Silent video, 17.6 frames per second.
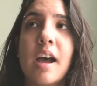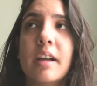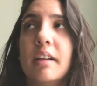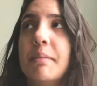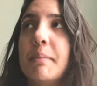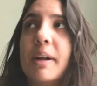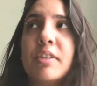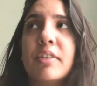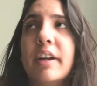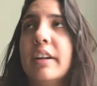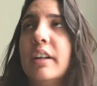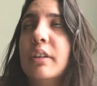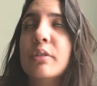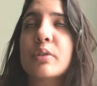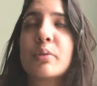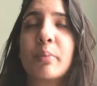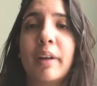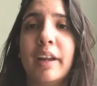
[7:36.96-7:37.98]
Am I trying to
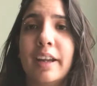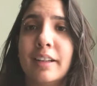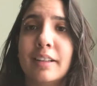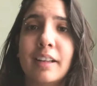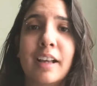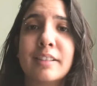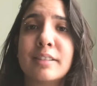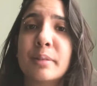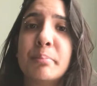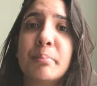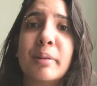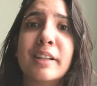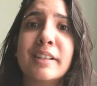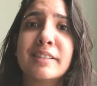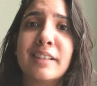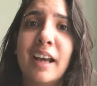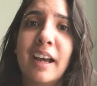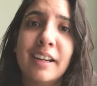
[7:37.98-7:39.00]
lose weight? As simple
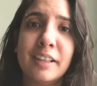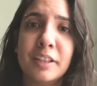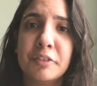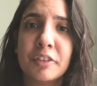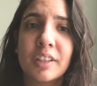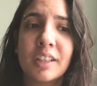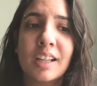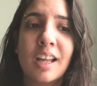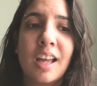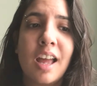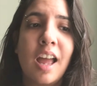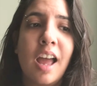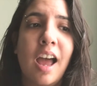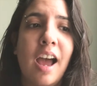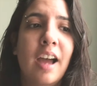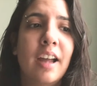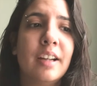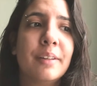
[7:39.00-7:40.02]
as that even.
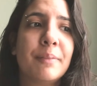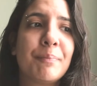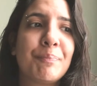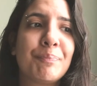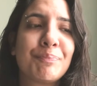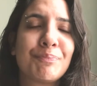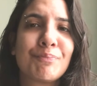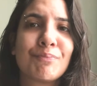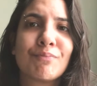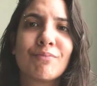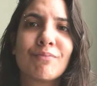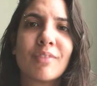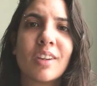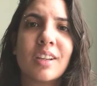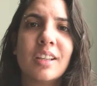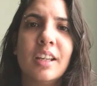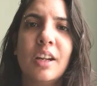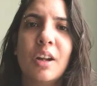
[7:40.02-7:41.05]
And
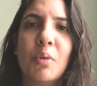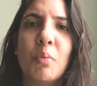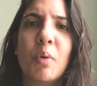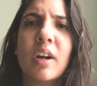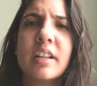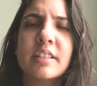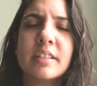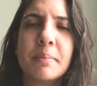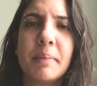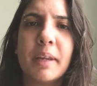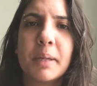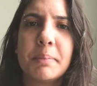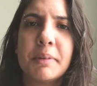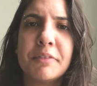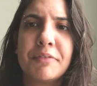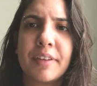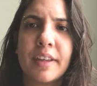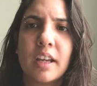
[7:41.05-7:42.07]
what does it make
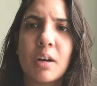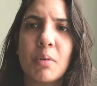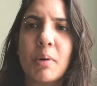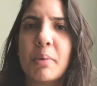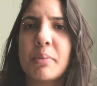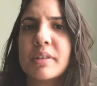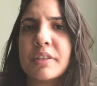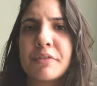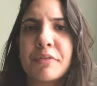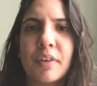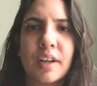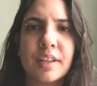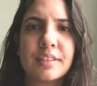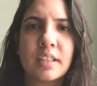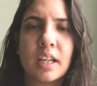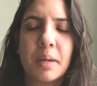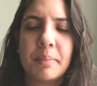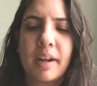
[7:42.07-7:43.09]
me feel? When was the
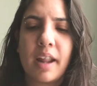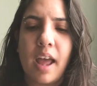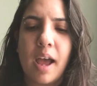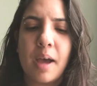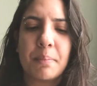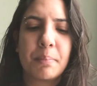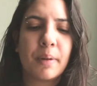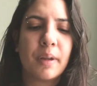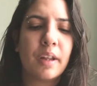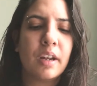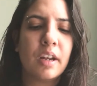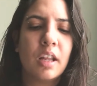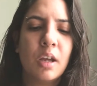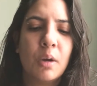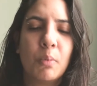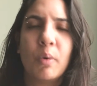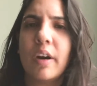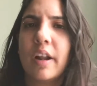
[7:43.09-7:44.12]
first time it happened?
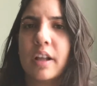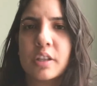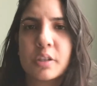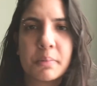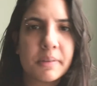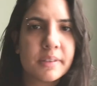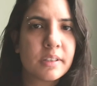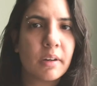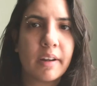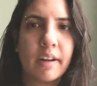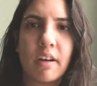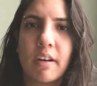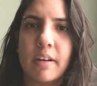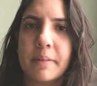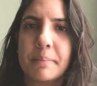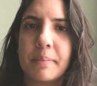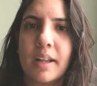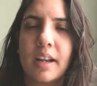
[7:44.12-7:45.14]
What else was going
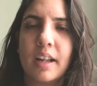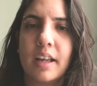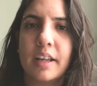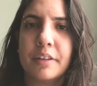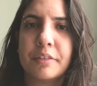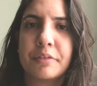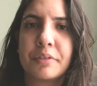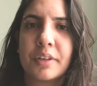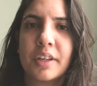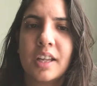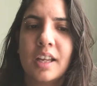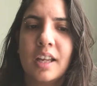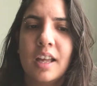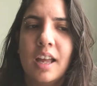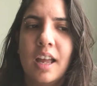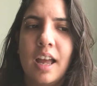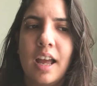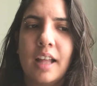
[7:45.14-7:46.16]
on in my life?
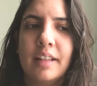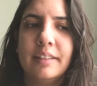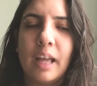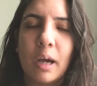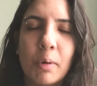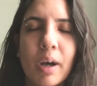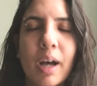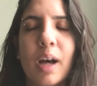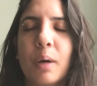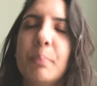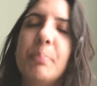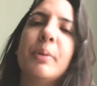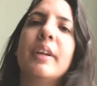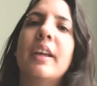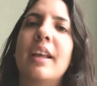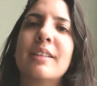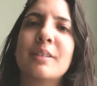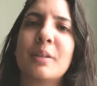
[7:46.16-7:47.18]
And that will help you
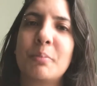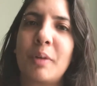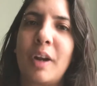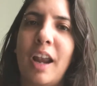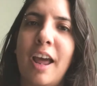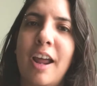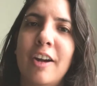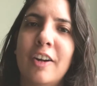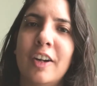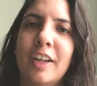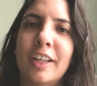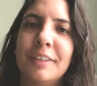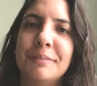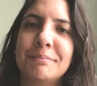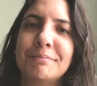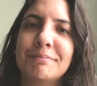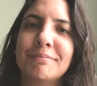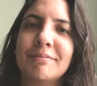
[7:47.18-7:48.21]
get some clarity.
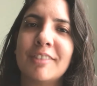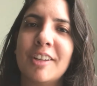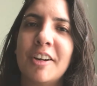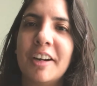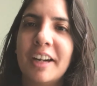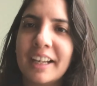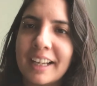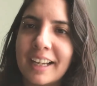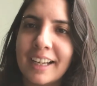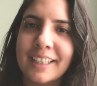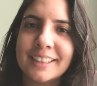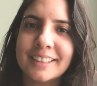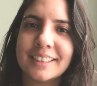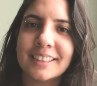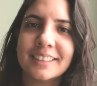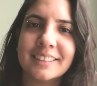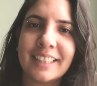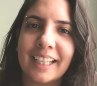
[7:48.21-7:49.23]
All right,
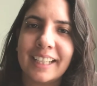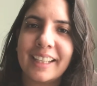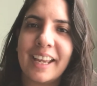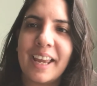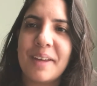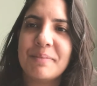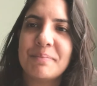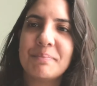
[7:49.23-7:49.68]
guys, take care.